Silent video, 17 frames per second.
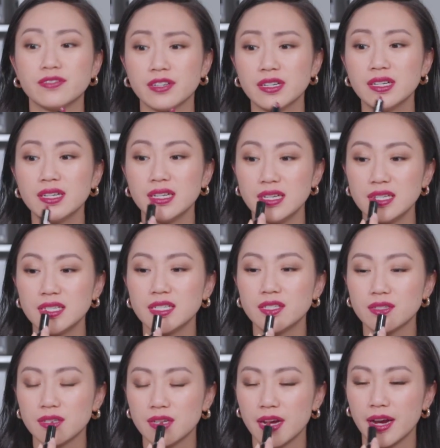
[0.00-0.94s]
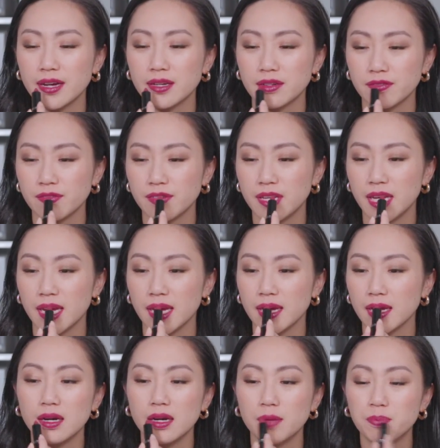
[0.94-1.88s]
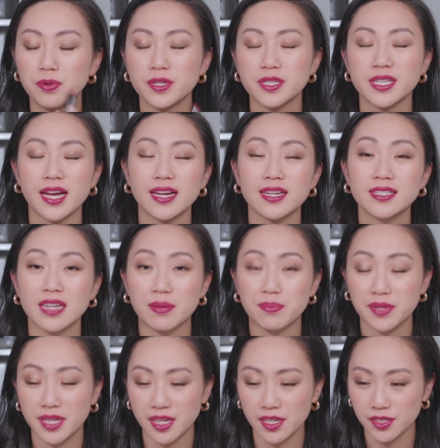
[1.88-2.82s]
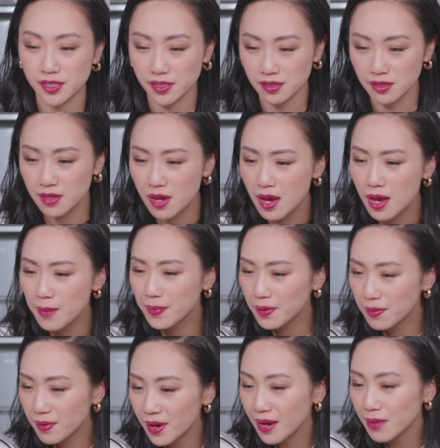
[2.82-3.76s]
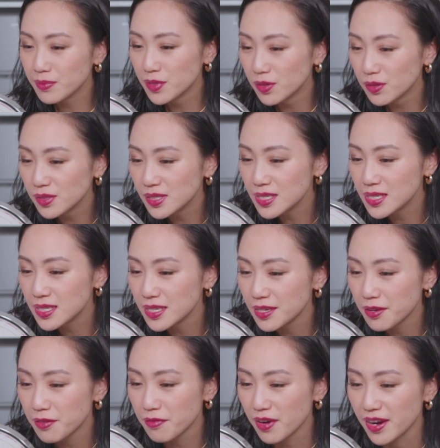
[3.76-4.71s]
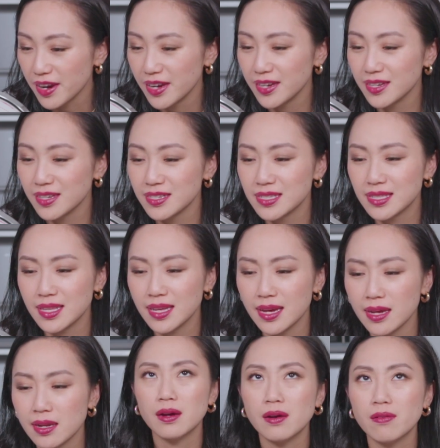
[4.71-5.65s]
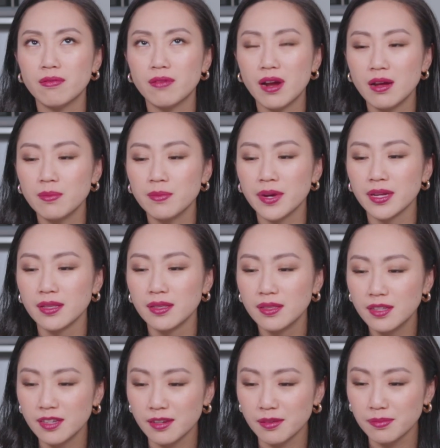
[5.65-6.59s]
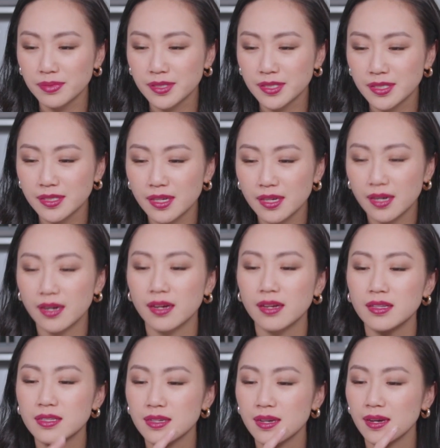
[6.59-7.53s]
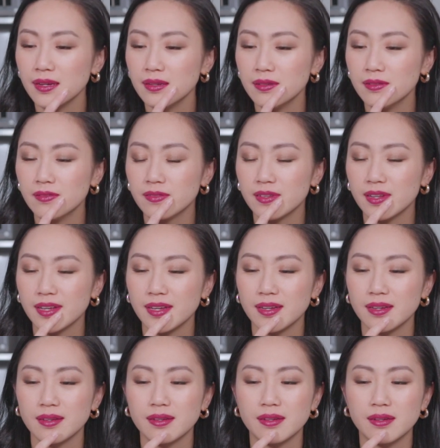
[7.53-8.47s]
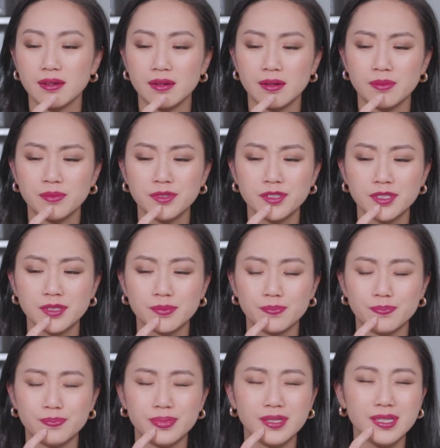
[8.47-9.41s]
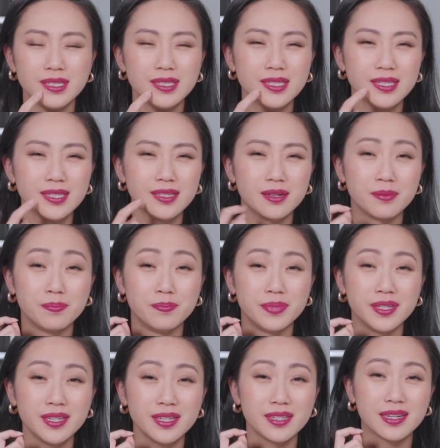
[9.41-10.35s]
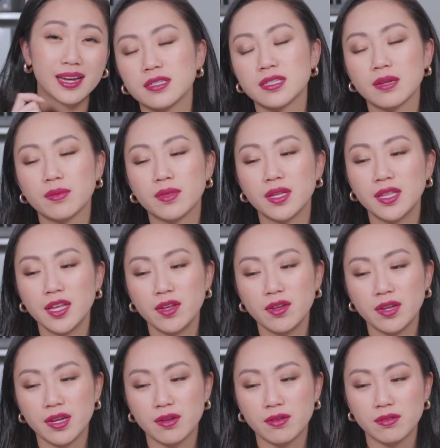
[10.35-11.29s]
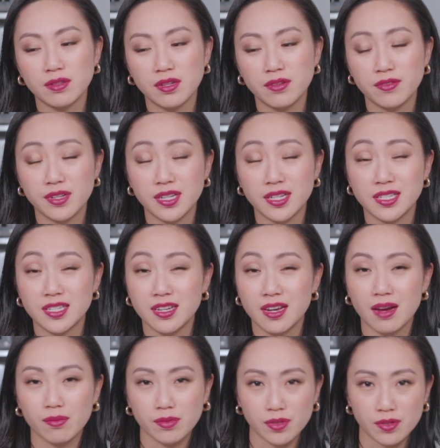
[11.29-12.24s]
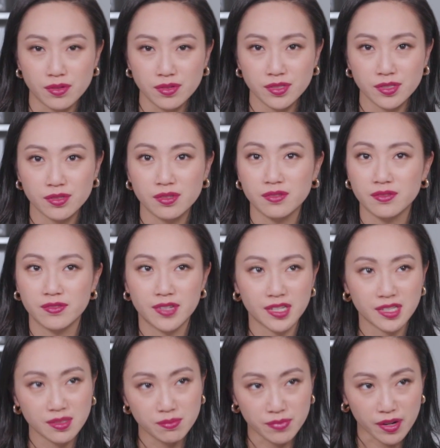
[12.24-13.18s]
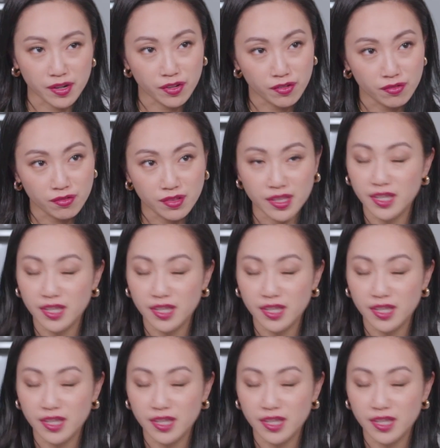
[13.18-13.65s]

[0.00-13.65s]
very easy to kind of get a precise application. But what I'm noticing noticing, right, is that around my lips, it's kind of like almost bleeding a bit. It's something that you can only really see up close, so if it doesn't bug you,